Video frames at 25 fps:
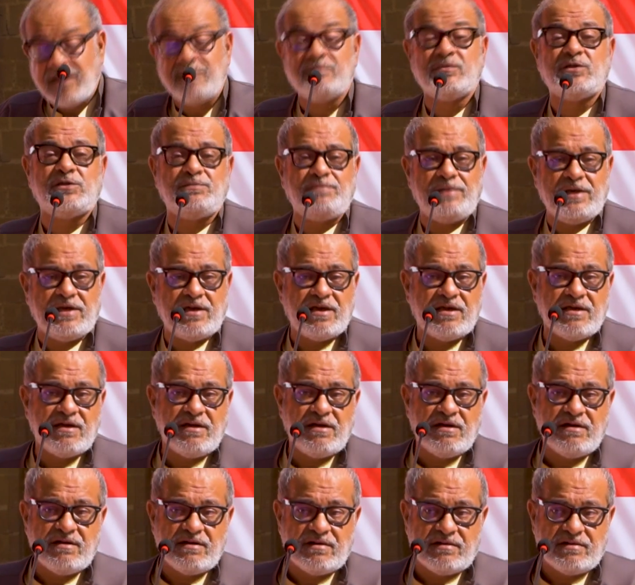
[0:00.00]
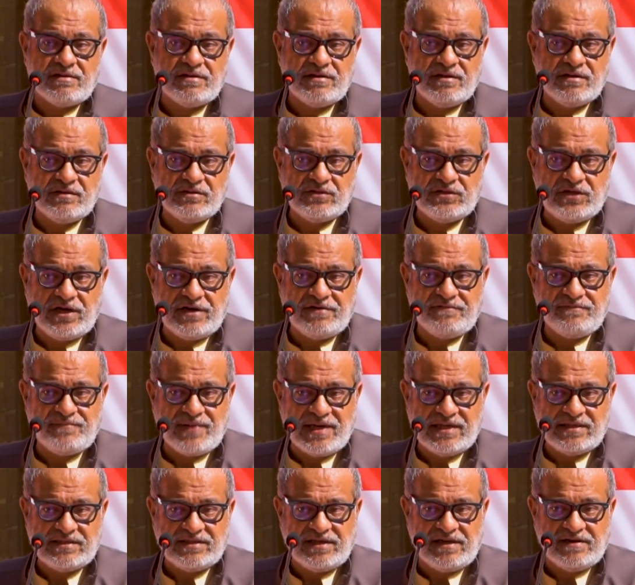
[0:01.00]
speaking here instead of
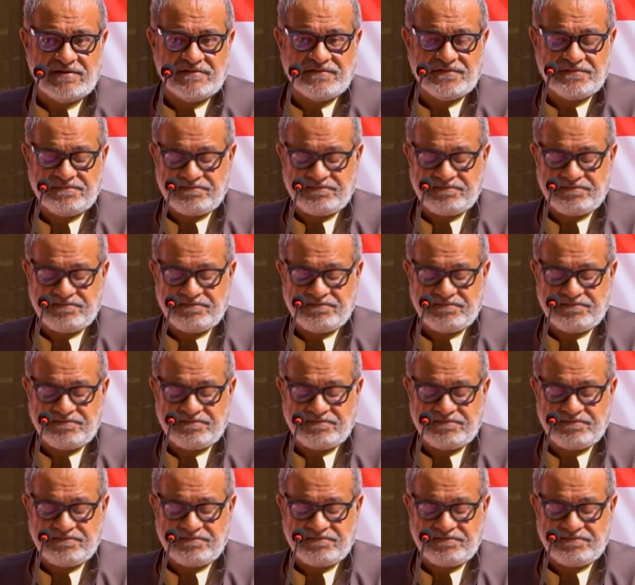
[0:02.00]
myself.